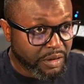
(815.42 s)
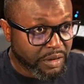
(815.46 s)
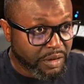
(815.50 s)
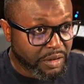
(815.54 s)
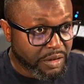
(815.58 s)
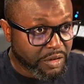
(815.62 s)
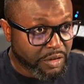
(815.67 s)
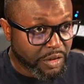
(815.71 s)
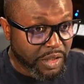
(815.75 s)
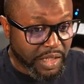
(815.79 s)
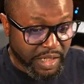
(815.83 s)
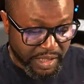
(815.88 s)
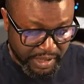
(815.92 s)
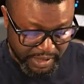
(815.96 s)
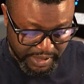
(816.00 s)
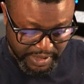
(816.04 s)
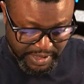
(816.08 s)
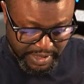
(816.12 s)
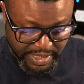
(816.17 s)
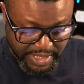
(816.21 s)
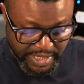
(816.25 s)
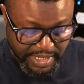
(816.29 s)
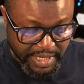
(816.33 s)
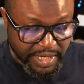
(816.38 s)
So that's
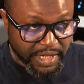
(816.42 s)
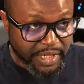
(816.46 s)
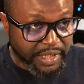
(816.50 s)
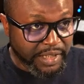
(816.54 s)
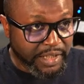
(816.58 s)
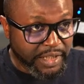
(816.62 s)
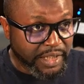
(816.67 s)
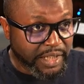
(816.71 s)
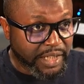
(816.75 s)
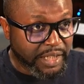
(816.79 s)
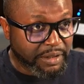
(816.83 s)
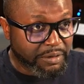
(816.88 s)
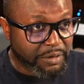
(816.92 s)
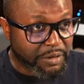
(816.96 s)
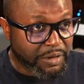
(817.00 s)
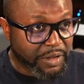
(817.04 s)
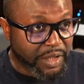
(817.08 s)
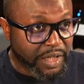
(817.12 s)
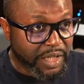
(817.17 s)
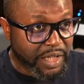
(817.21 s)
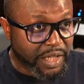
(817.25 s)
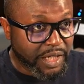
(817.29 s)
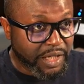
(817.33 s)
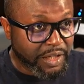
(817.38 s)
done, and
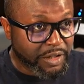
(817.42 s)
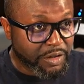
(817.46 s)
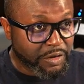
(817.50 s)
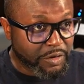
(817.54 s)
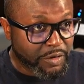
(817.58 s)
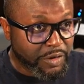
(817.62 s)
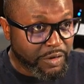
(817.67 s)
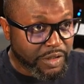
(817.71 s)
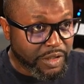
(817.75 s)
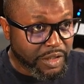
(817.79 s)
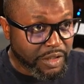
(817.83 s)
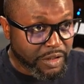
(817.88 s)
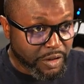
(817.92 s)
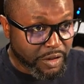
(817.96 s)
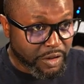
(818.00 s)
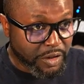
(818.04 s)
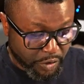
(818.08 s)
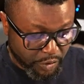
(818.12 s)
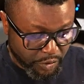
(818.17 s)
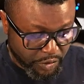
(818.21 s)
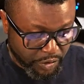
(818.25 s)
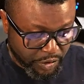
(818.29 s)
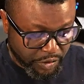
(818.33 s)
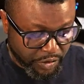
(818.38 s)
we're gonna use the
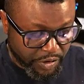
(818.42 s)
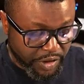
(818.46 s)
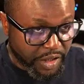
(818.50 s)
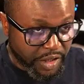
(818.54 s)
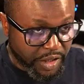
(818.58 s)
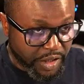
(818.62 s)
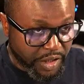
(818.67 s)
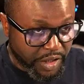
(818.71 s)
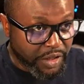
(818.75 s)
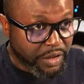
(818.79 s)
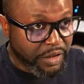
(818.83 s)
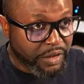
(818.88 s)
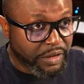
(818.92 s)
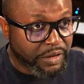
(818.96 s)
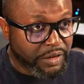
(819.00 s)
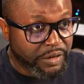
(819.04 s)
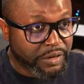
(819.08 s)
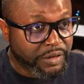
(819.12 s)
sudo here.